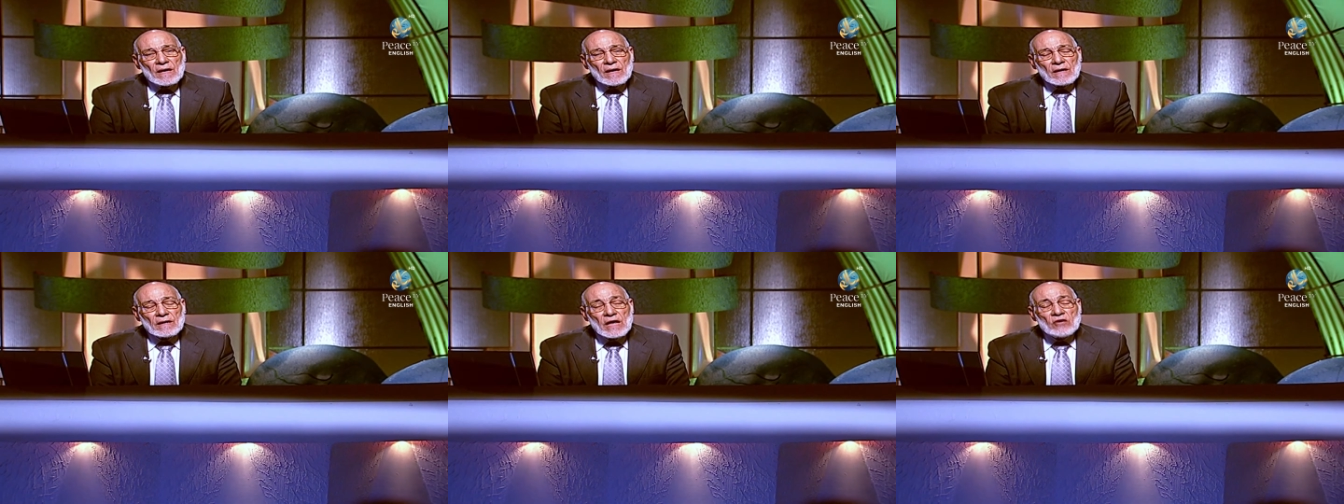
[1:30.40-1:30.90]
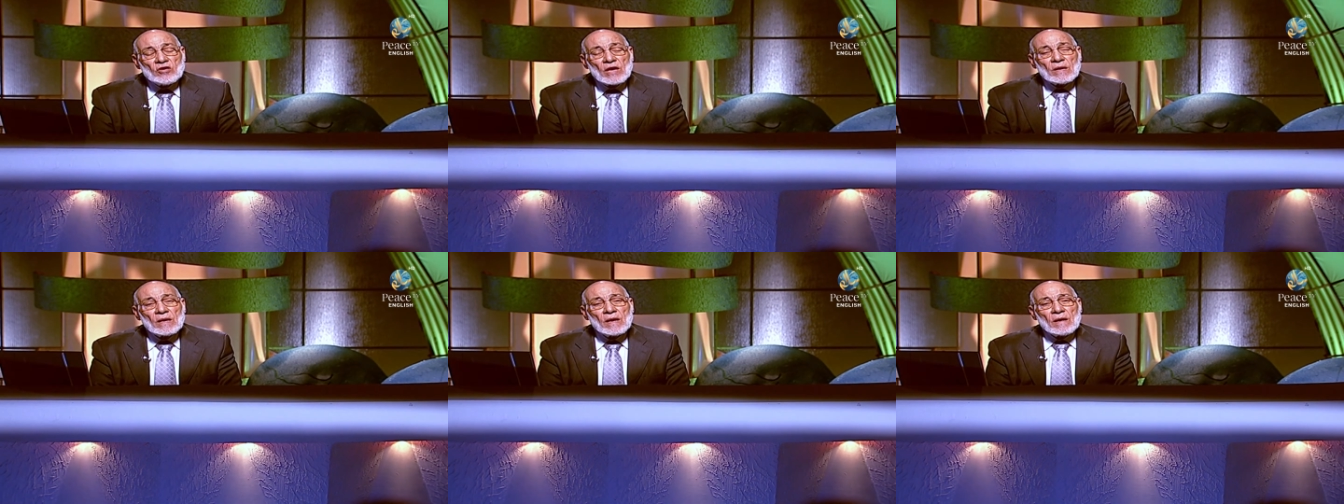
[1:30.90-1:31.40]

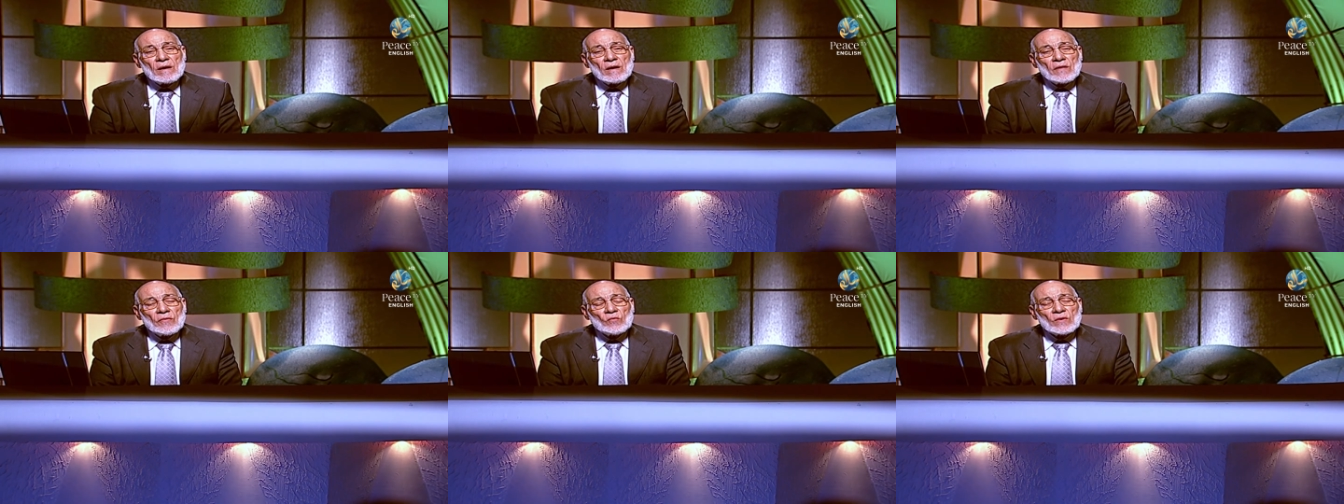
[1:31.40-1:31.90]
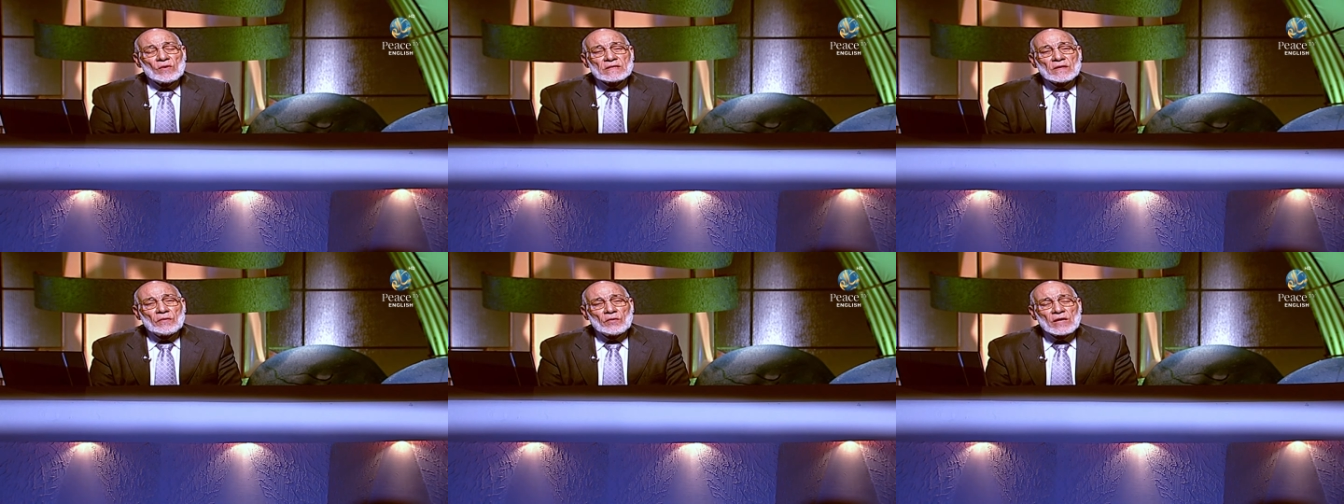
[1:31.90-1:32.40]
Creation through its
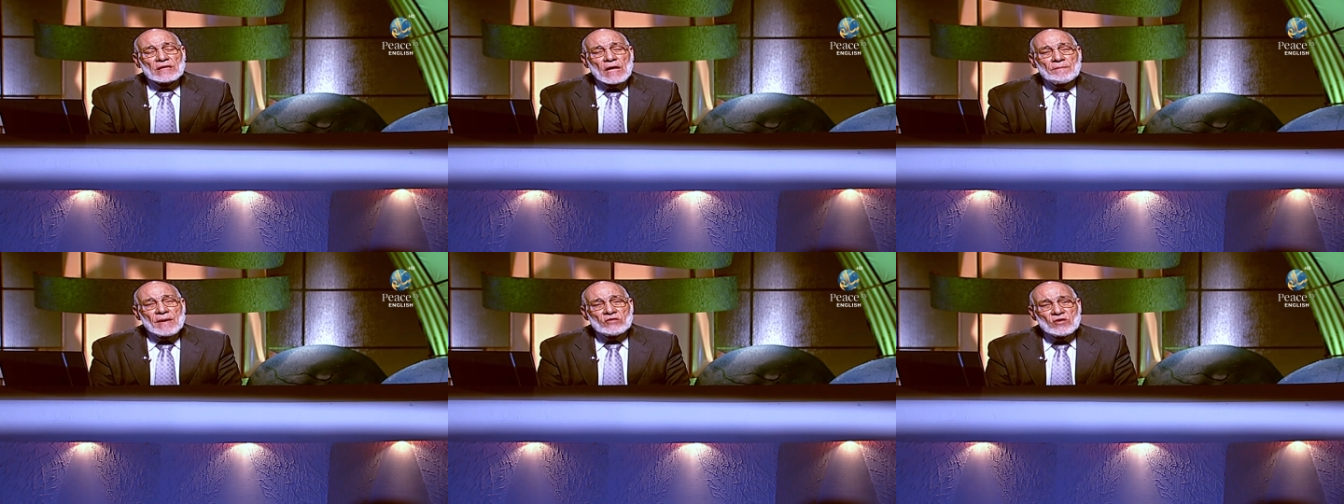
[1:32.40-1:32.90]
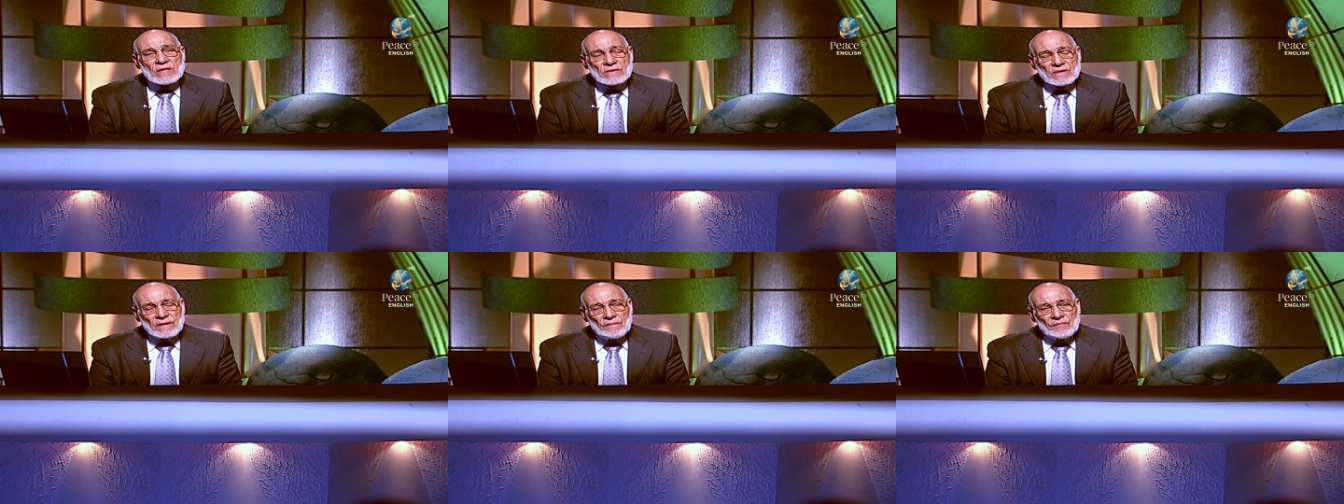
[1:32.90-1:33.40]
three
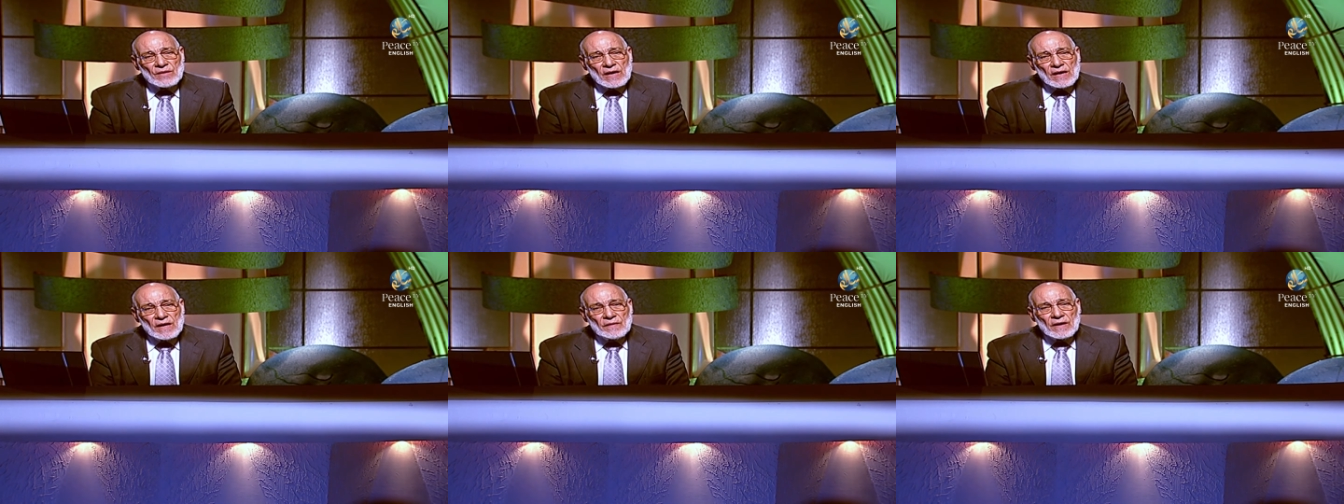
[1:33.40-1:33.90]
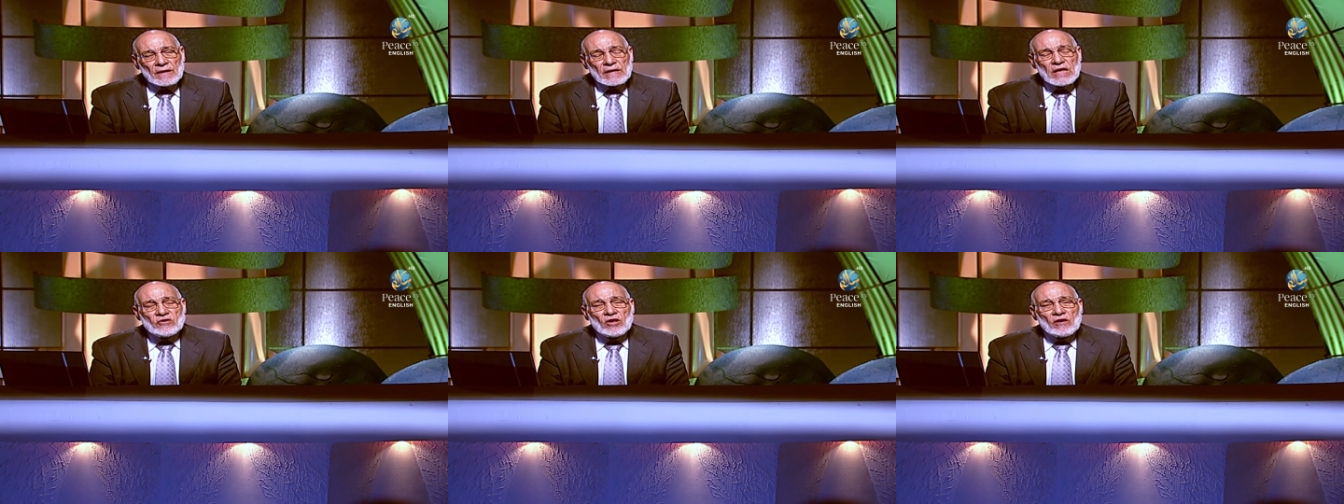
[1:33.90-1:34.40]
dimensions the
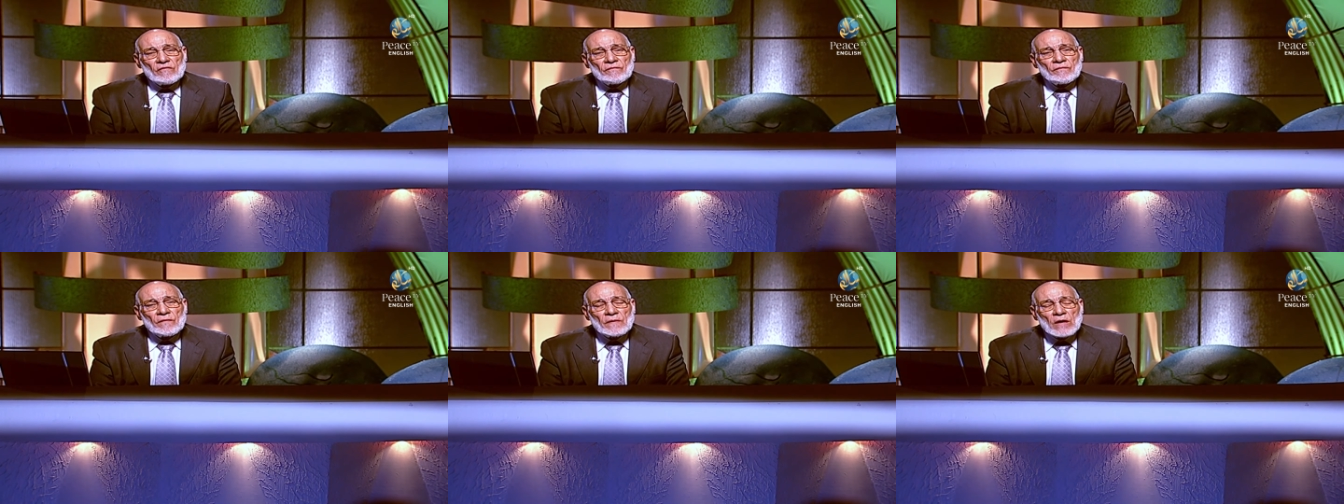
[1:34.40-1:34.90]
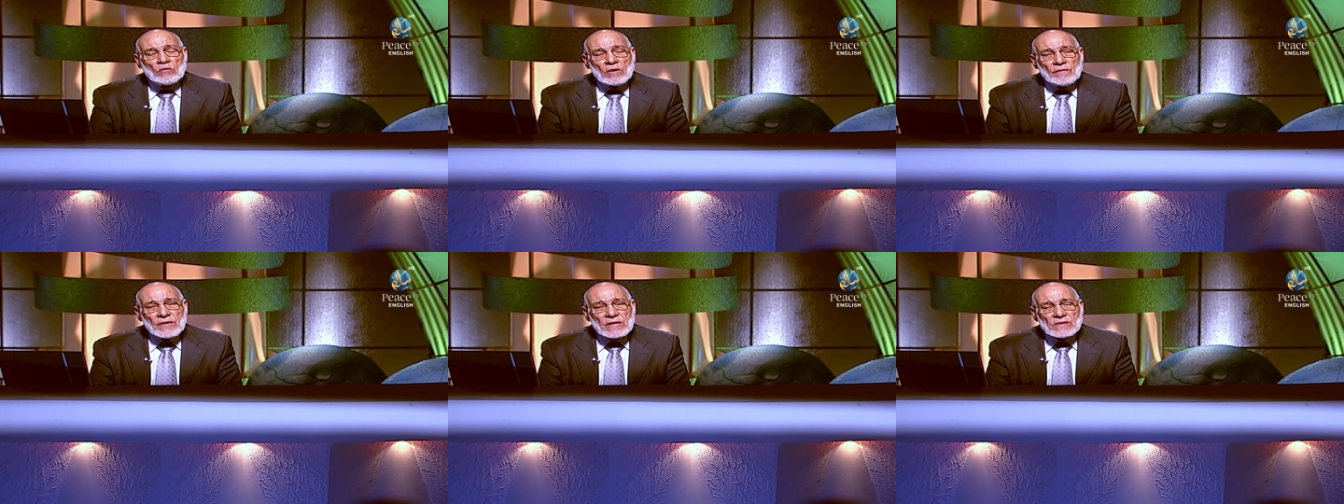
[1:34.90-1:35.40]
creation of the
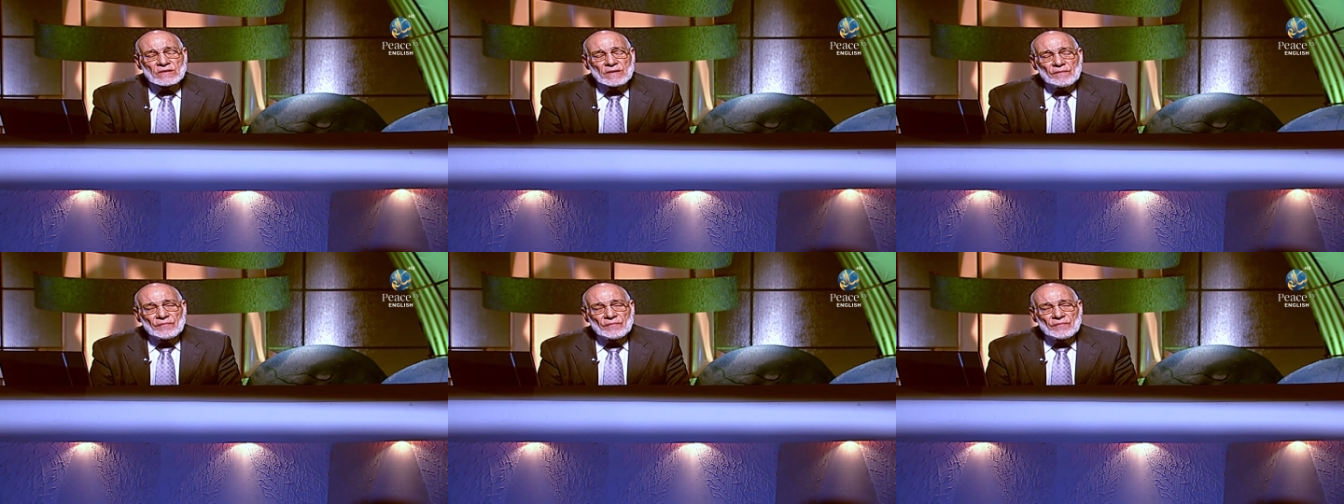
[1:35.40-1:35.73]
universe,